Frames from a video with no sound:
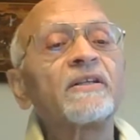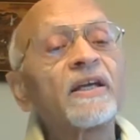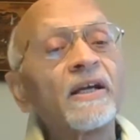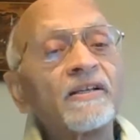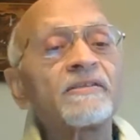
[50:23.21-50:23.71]

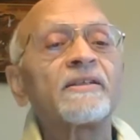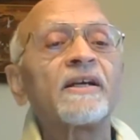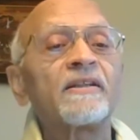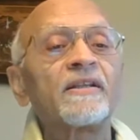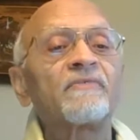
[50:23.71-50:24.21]
They
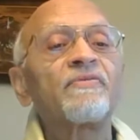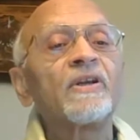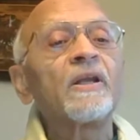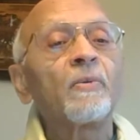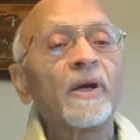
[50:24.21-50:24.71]
understand that
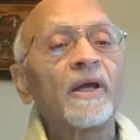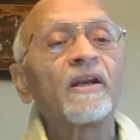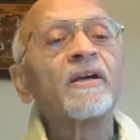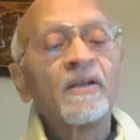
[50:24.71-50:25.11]
fully well.